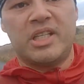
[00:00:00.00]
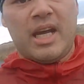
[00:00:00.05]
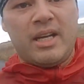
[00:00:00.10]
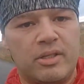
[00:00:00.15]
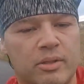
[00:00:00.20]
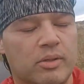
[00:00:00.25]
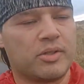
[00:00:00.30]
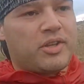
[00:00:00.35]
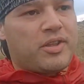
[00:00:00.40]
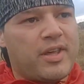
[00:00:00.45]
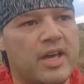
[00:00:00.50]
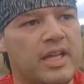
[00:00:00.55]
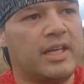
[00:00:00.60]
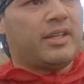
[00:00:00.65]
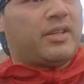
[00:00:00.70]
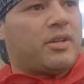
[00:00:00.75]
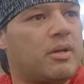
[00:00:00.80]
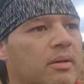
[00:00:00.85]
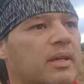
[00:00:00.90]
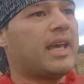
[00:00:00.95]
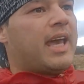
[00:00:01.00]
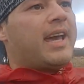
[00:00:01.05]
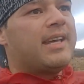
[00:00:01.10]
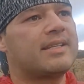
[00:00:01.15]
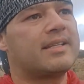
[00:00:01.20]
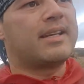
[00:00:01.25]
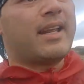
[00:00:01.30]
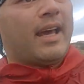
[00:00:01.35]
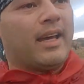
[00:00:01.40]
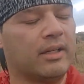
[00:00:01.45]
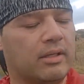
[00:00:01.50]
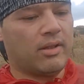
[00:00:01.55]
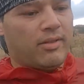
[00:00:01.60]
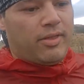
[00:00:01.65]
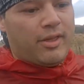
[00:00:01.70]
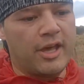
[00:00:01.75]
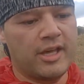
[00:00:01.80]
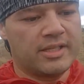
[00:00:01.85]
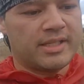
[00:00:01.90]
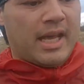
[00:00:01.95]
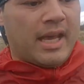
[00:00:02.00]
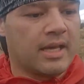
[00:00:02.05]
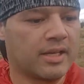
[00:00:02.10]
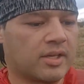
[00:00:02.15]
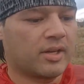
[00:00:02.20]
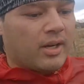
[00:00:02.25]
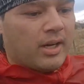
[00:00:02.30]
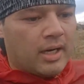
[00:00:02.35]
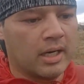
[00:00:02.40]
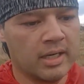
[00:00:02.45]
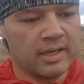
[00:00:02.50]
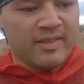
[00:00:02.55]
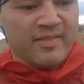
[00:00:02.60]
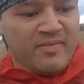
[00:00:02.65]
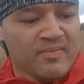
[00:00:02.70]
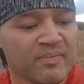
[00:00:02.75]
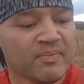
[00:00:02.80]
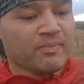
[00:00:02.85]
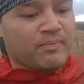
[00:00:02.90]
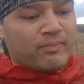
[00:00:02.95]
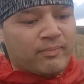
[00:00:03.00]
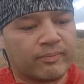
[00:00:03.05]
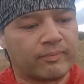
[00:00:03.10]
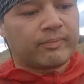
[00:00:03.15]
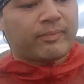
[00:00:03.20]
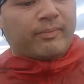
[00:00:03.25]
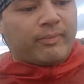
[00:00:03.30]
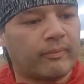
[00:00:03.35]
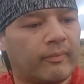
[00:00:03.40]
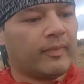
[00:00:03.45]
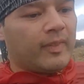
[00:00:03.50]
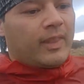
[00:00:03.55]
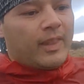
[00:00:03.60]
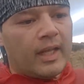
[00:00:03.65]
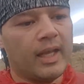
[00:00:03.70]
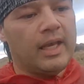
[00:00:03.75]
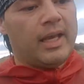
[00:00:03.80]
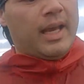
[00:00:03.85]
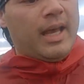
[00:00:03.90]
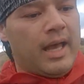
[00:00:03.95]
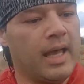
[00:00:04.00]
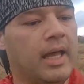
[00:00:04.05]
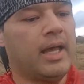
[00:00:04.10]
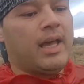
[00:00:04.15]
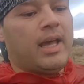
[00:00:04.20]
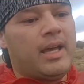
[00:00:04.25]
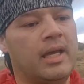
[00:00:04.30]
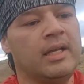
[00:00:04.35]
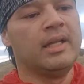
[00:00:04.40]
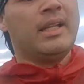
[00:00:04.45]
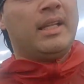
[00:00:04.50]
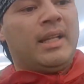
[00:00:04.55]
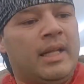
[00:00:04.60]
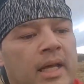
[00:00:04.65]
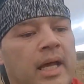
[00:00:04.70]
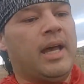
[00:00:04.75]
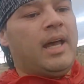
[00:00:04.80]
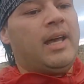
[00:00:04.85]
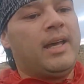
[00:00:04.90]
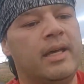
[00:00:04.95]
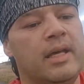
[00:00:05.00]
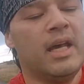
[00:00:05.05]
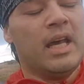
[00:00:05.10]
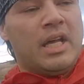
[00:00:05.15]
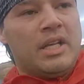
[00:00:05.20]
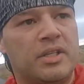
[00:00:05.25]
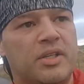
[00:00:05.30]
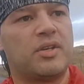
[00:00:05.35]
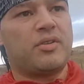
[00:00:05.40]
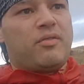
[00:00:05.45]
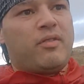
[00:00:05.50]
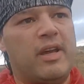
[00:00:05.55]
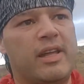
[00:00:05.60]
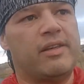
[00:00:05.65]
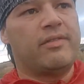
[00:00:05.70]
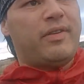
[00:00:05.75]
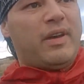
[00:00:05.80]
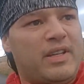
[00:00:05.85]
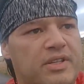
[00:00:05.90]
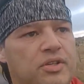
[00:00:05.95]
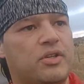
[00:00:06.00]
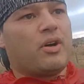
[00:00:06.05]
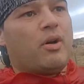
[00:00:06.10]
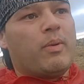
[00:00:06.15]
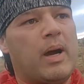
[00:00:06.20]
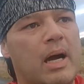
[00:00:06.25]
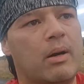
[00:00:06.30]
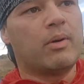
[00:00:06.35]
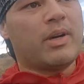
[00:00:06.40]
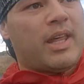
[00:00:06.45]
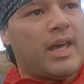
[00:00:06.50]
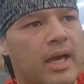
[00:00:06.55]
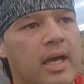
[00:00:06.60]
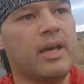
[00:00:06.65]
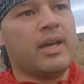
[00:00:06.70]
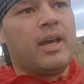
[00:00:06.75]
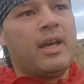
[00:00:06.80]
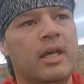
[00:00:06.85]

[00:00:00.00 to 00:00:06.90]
schedule's 32k today, not 30, so it doesn't really fit so well with a